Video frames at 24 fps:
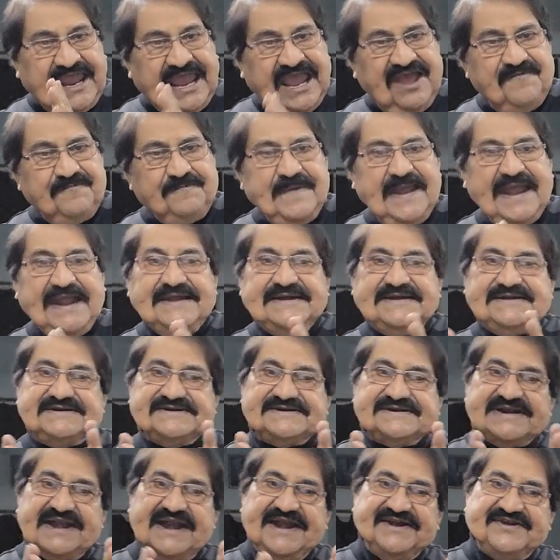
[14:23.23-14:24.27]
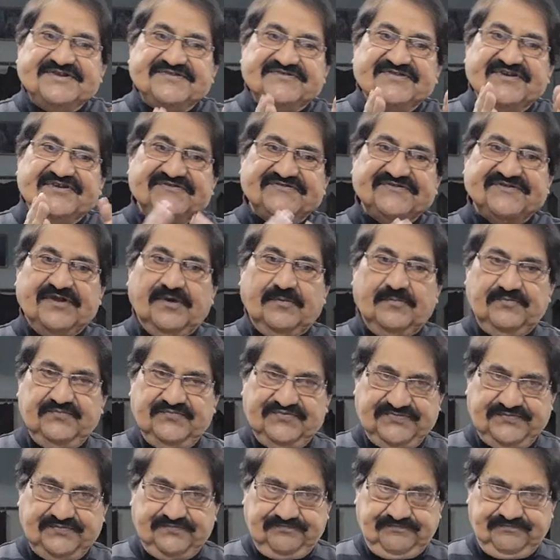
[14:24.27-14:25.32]
cap and trade
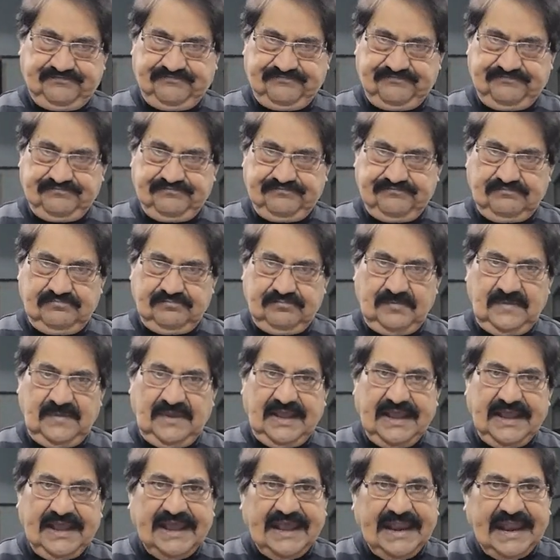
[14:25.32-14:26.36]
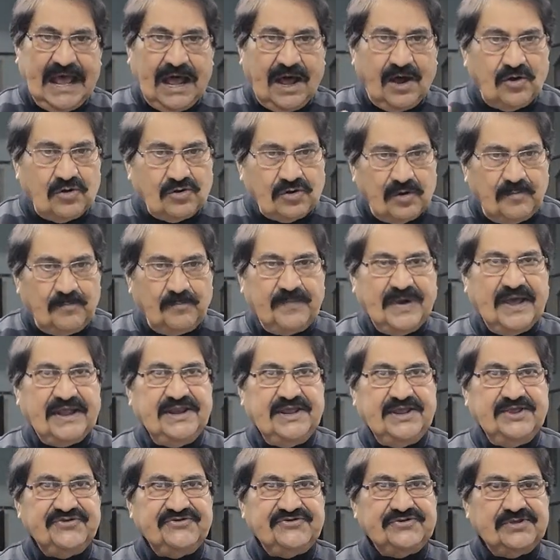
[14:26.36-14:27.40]
systems allow
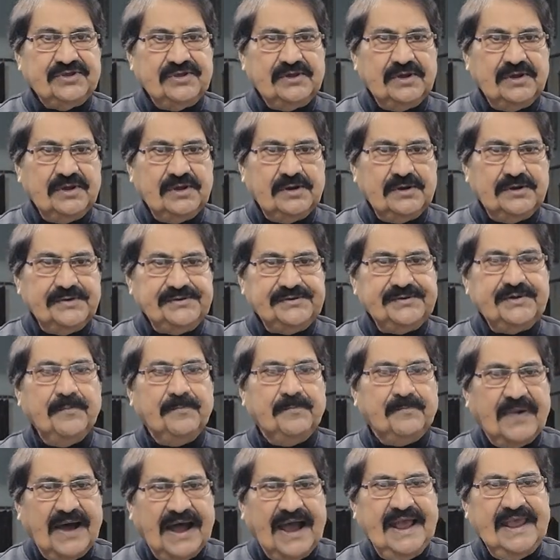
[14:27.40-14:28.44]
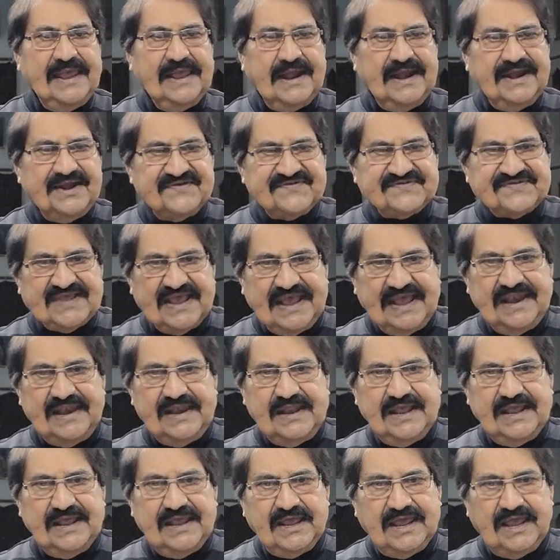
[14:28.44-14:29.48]
companies to buy and
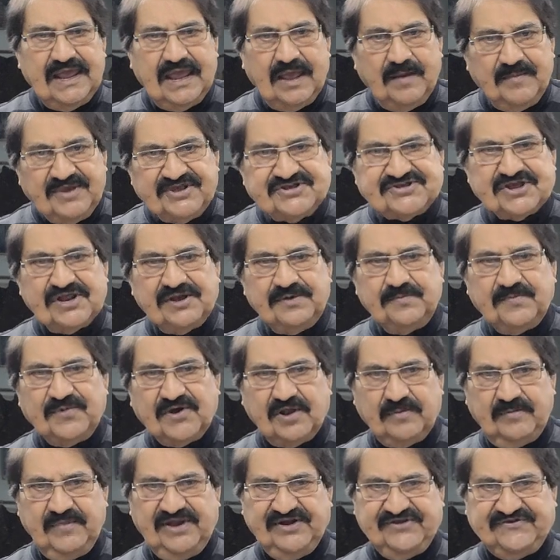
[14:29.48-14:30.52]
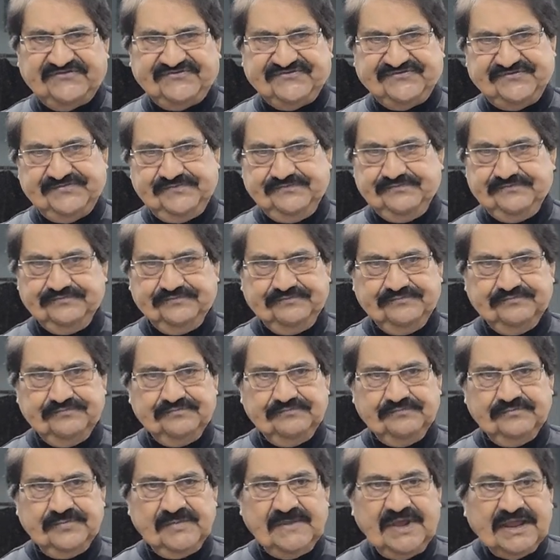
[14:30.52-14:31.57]
sell emission permits,
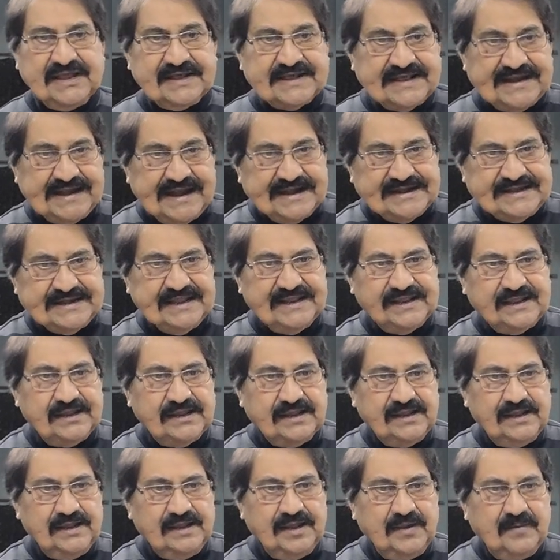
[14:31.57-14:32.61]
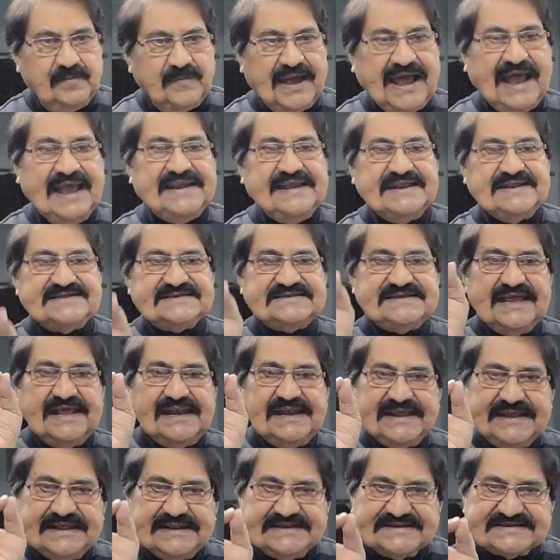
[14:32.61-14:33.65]
creating
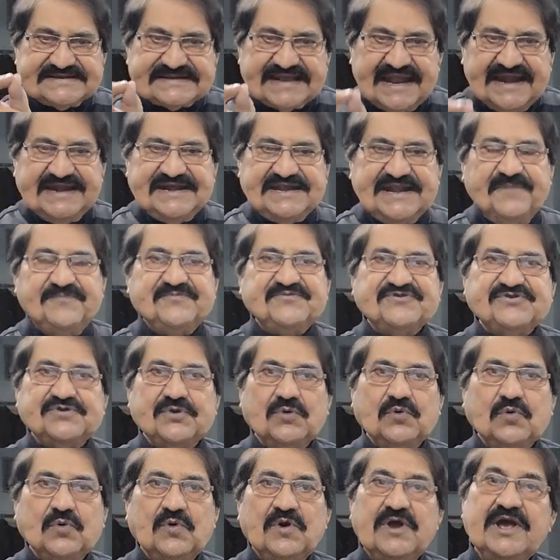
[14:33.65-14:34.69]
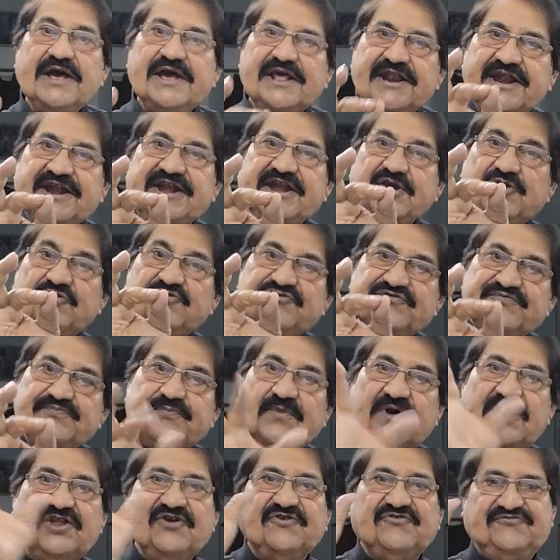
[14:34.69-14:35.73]
financial incentives to
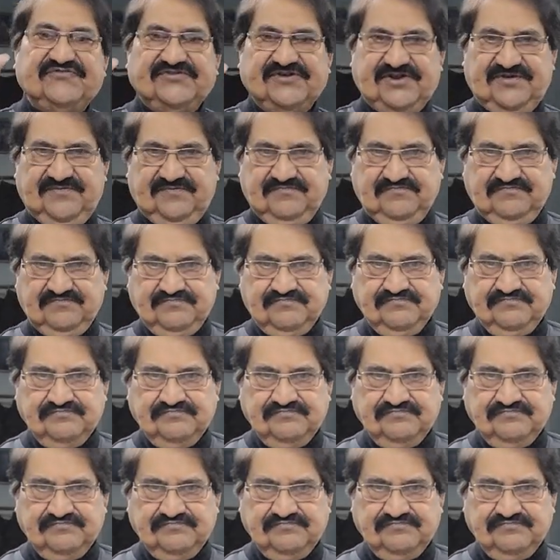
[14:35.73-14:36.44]
reduce pollution.